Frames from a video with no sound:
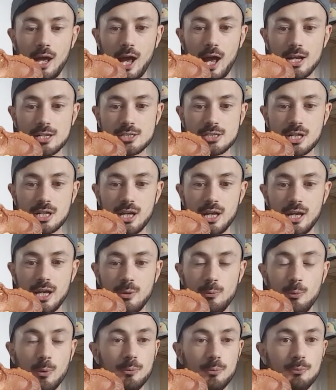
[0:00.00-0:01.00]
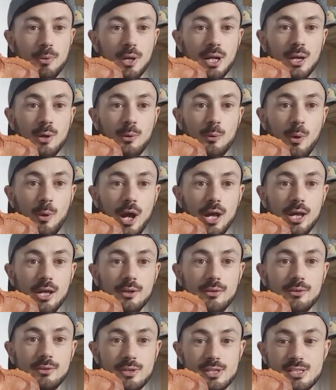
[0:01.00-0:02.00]
actually would be
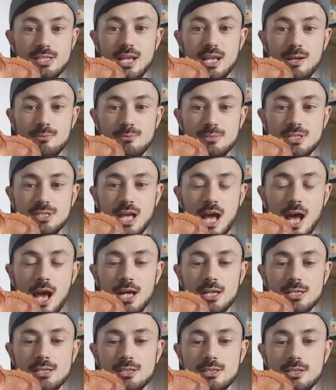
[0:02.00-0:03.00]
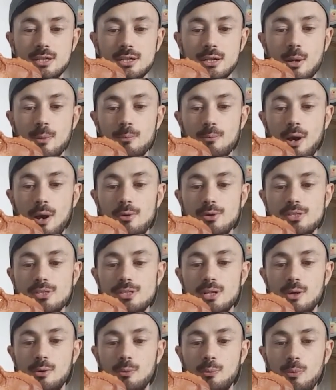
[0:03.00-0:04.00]
quite the same size
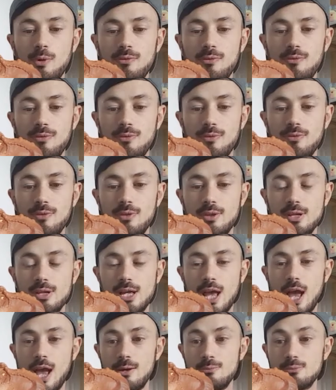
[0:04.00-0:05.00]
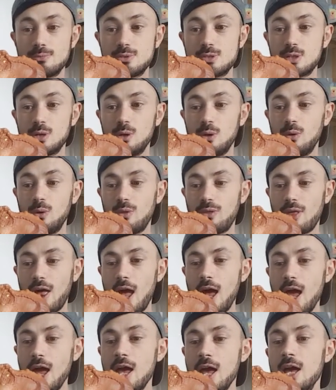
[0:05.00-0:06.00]
comparison with the skull
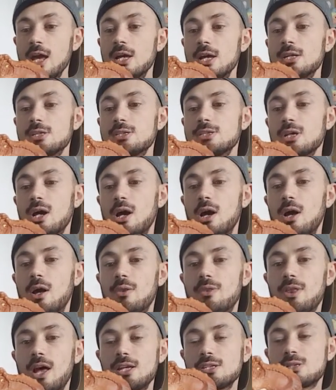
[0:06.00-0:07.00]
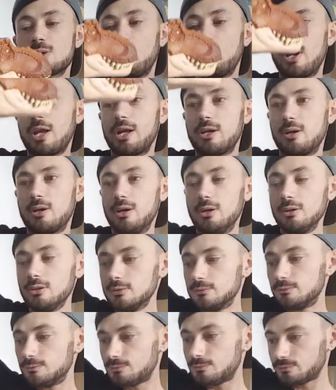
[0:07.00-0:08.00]
there. So that's quite
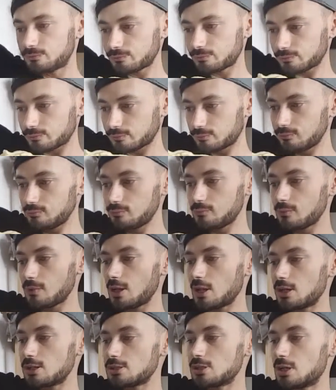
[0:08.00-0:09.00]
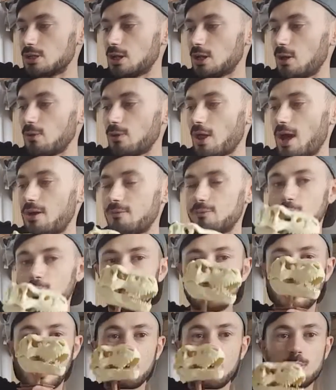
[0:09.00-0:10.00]
good. So now that I've
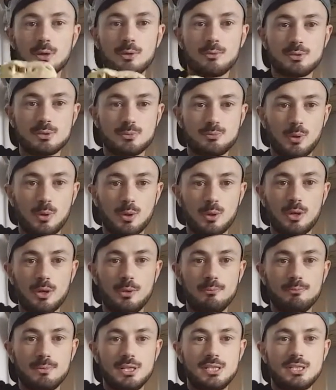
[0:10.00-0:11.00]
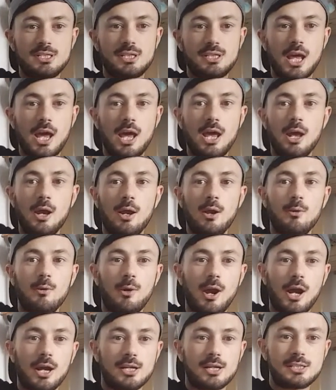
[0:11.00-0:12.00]
done that, I'm going to just put Mr.
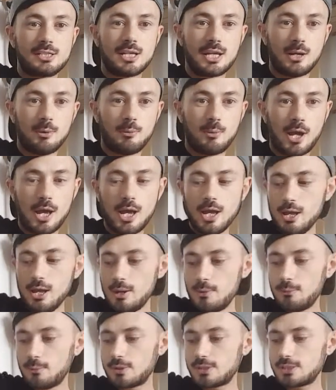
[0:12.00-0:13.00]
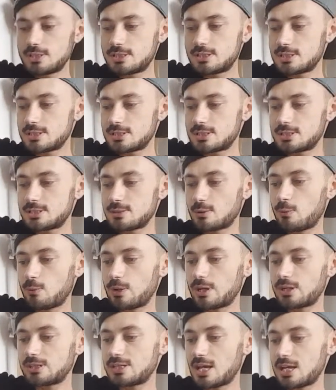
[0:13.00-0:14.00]
Rexy away. But this is just a
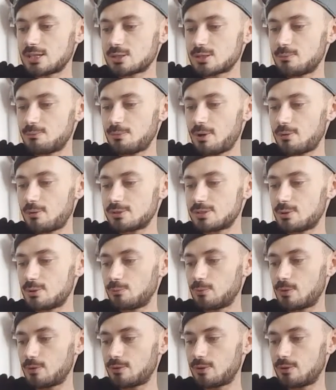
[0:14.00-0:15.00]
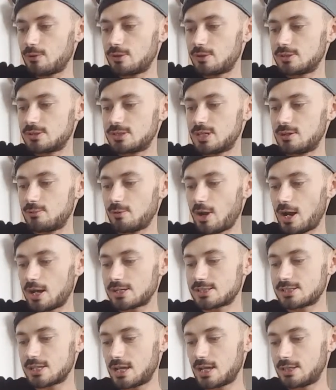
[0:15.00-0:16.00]
quick size comparison with the
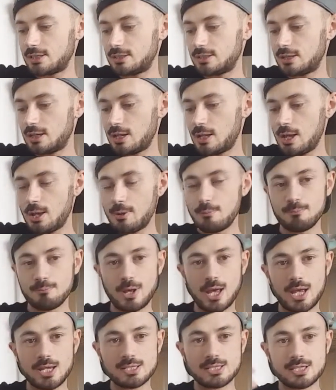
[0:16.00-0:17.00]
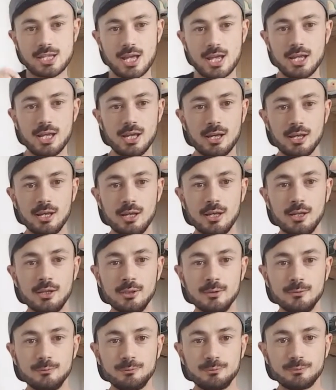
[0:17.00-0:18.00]
T-Rex and Maisie.
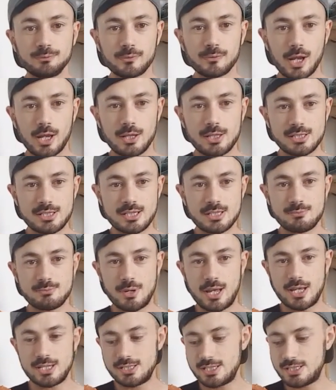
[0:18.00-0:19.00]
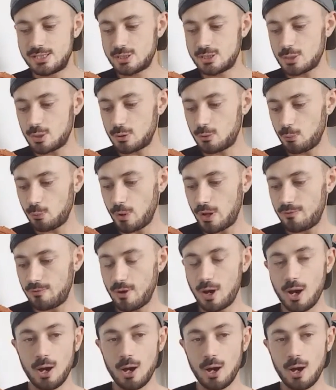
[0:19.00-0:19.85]
And this is Maisie stood with